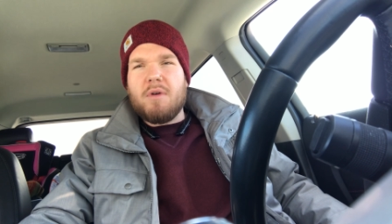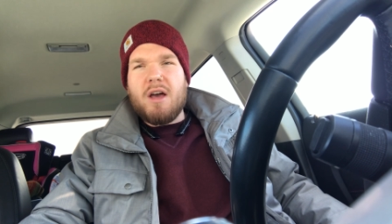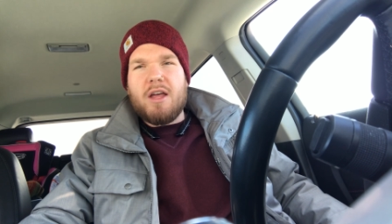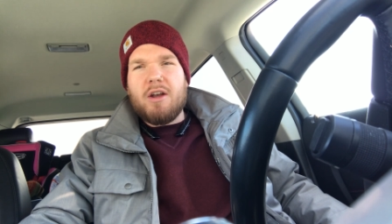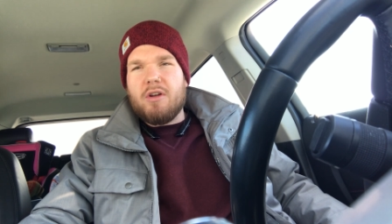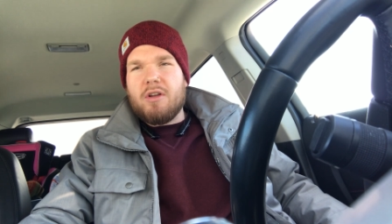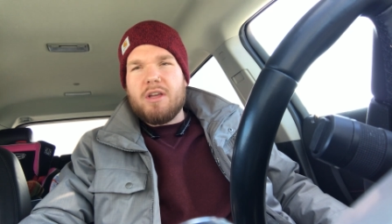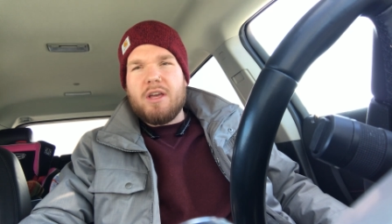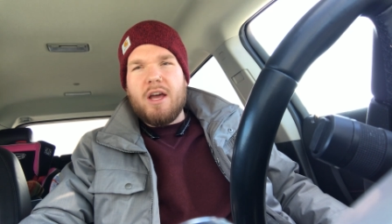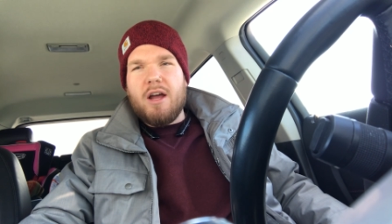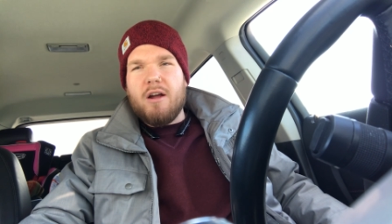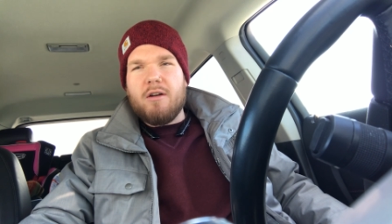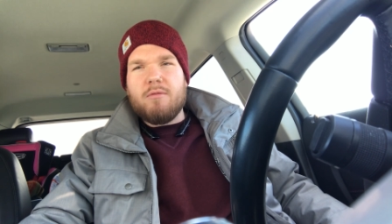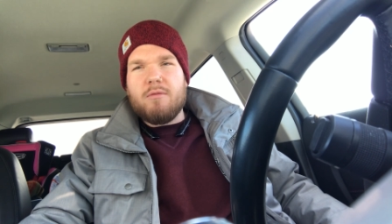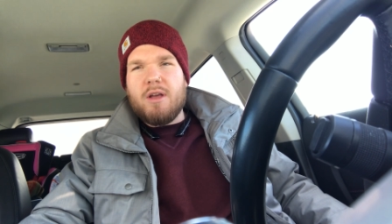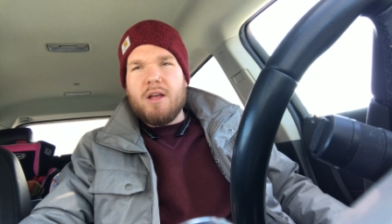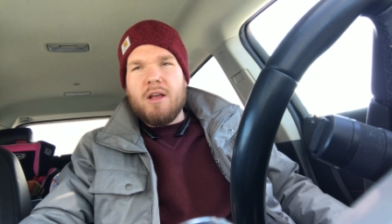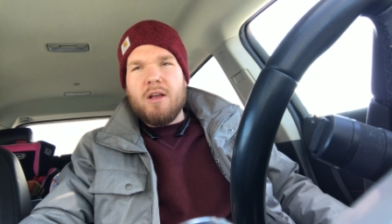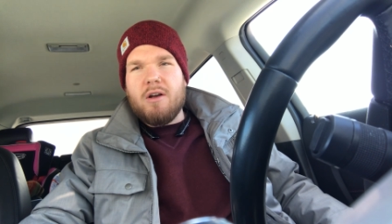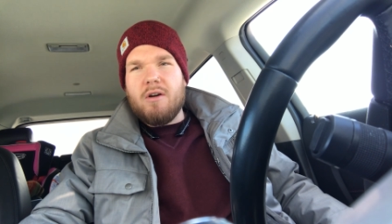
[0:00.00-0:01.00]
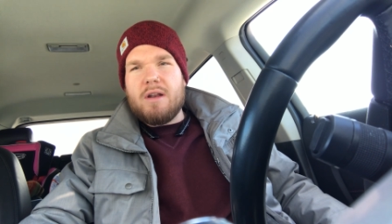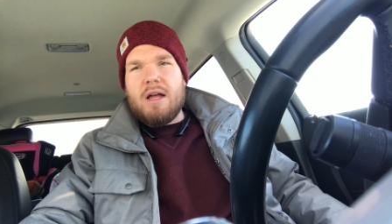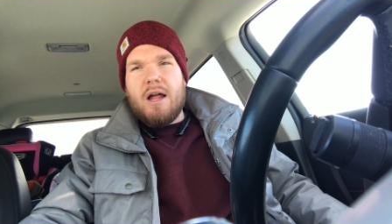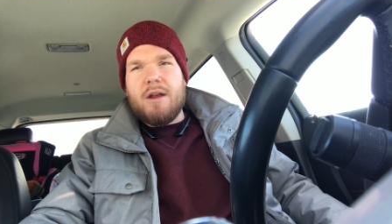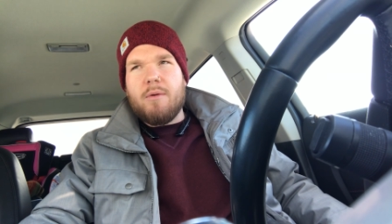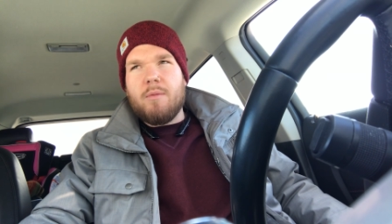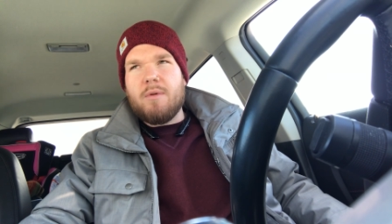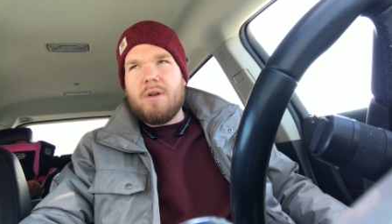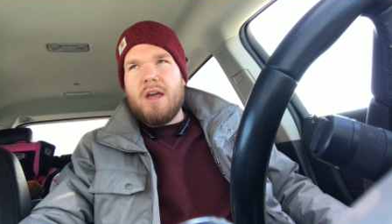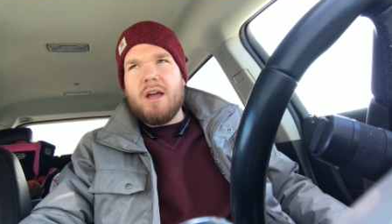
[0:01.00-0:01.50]
I don't care. It can go
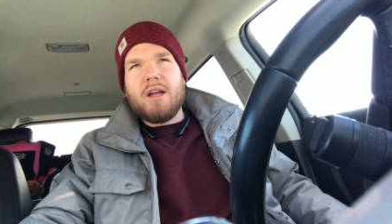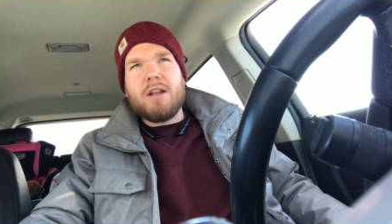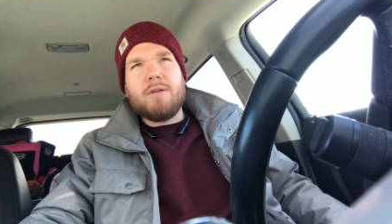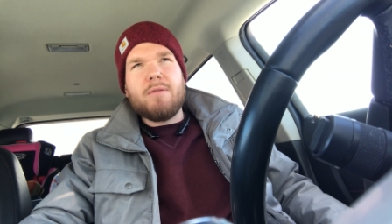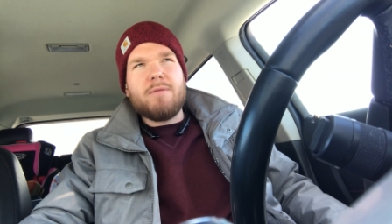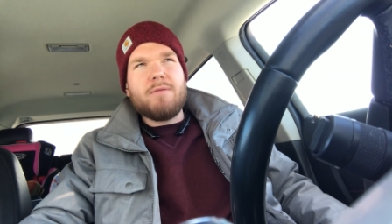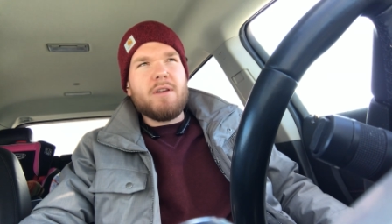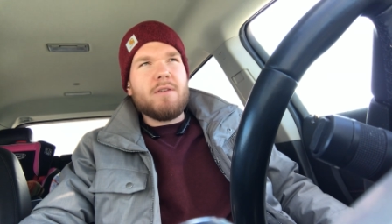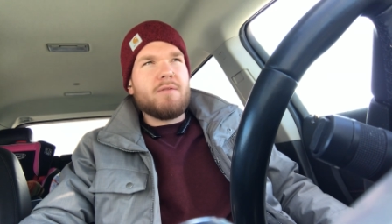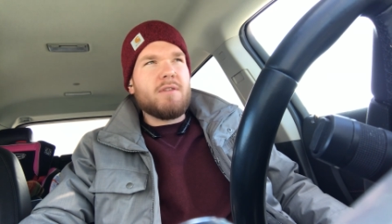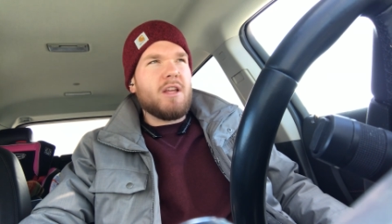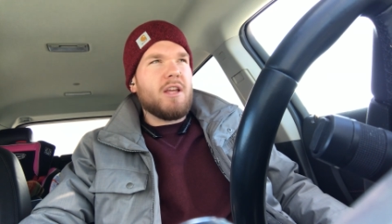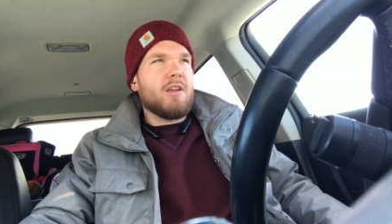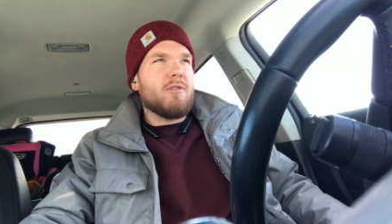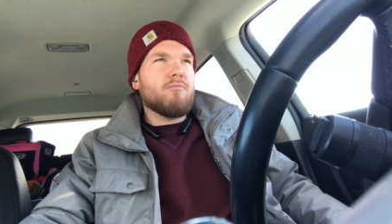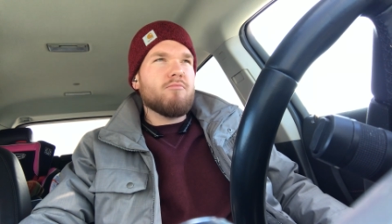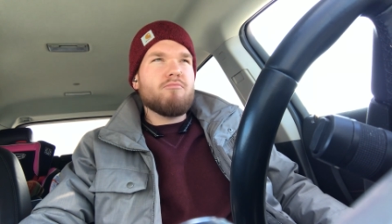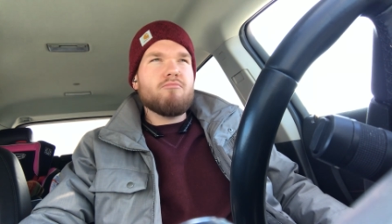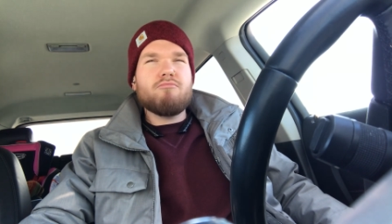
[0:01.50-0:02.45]
down to negative 50.